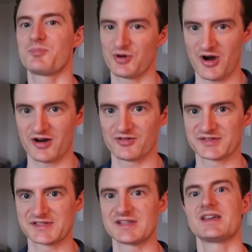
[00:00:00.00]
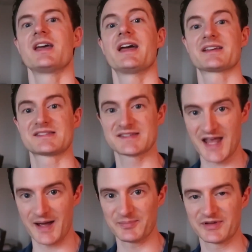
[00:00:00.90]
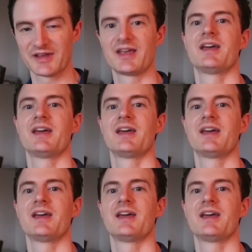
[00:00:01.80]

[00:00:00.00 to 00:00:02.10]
a bureaucracy, except